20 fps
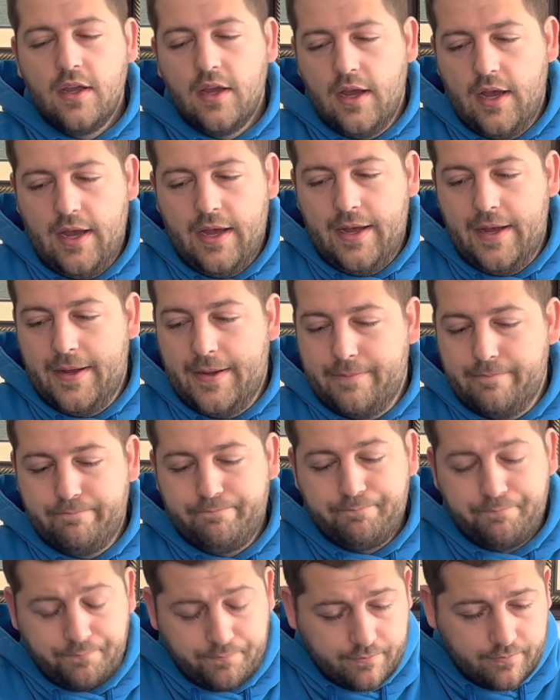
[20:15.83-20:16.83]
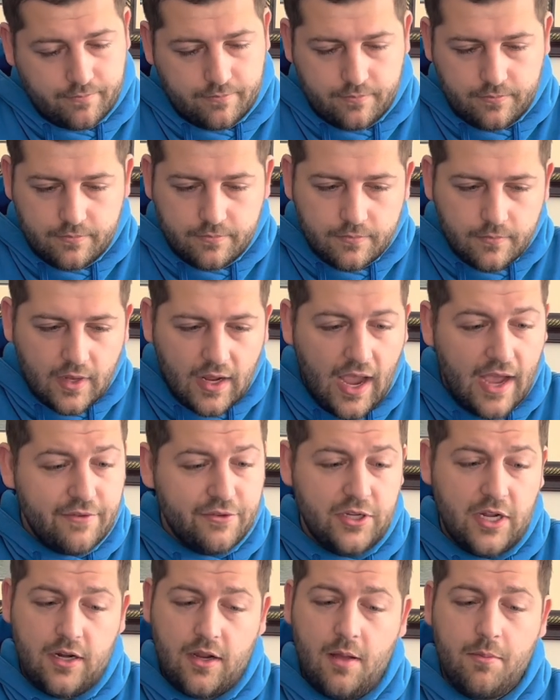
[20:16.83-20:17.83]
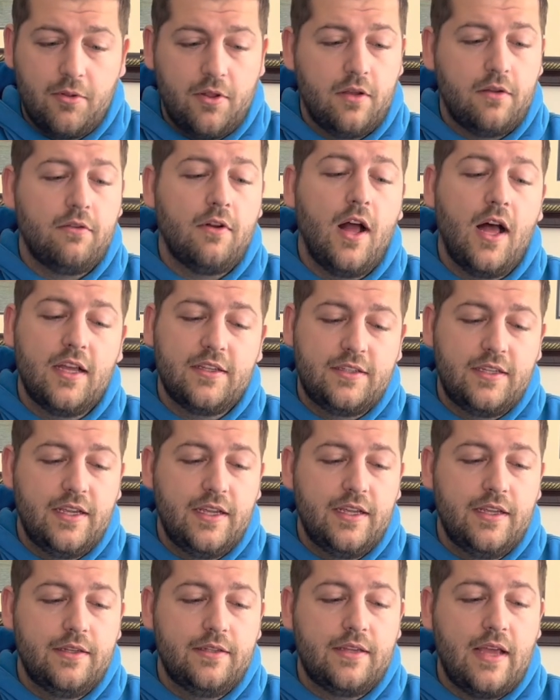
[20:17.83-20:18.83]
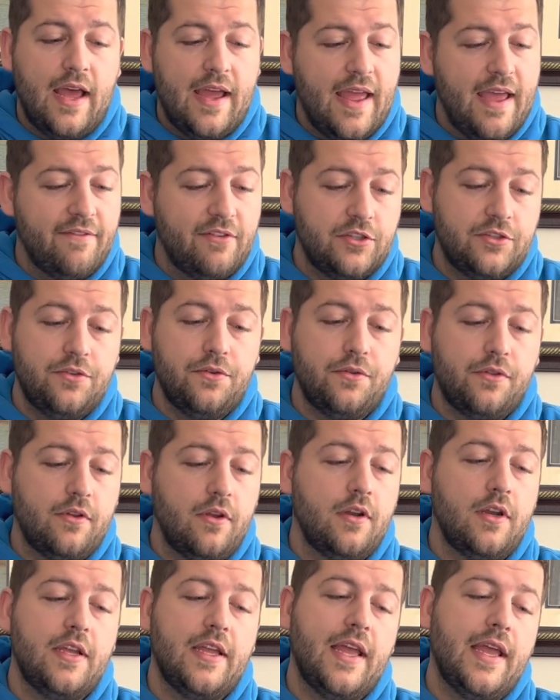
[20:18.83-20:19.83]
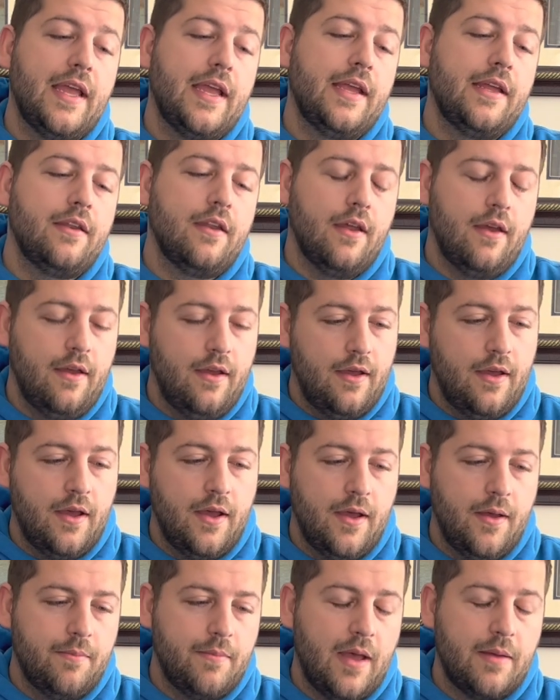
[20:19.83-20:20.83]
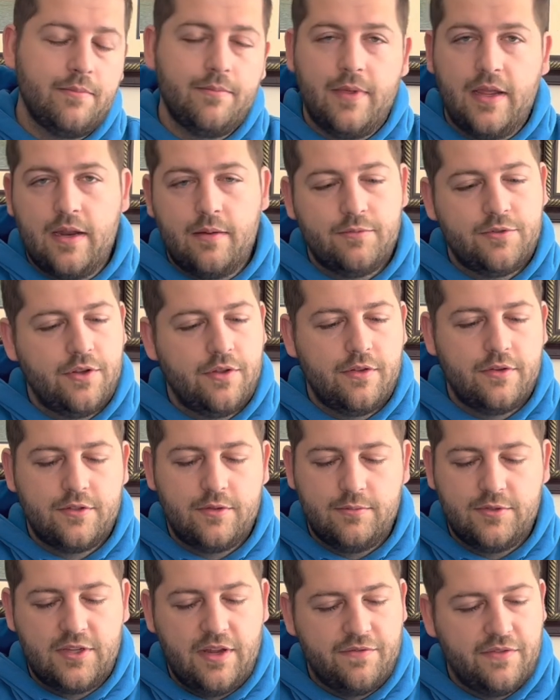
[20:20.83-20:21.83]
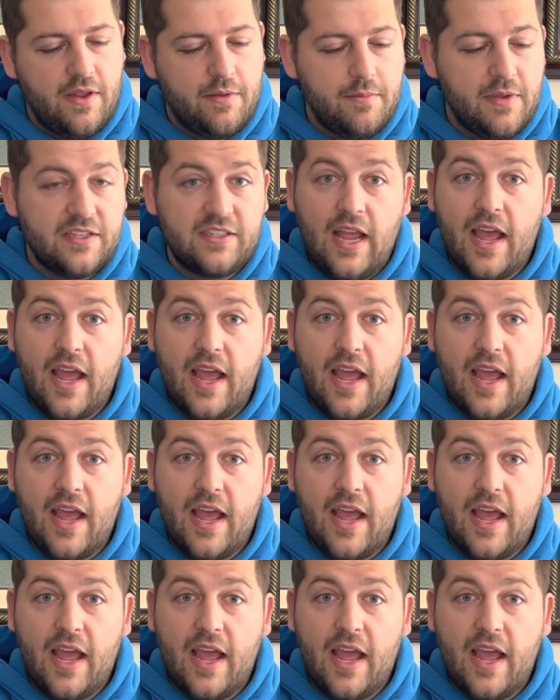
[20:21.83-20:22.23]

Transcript: I shot a couple of crosses, I have a 238, I'm sure there's some stuff that I missed.